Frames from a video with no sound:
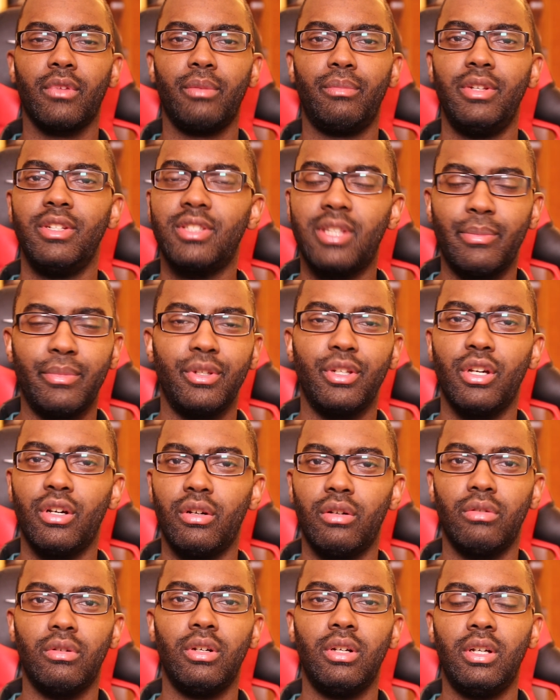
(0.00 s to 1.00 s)
Please let me
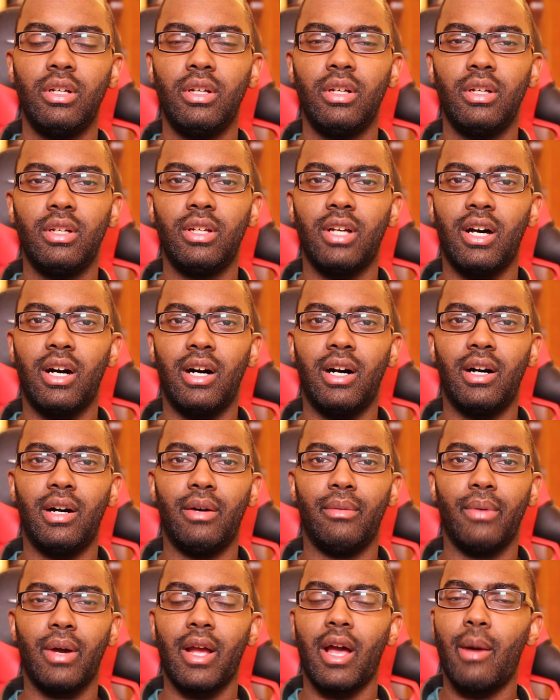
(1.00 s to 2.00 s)
know.
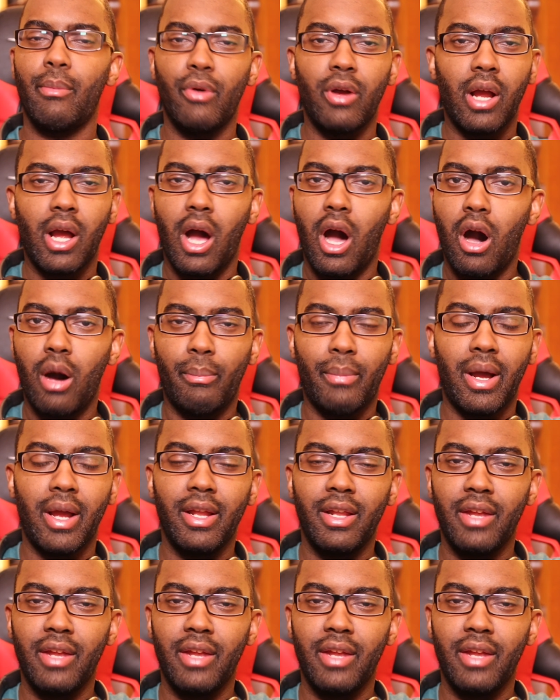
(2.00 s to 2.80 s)
I got all my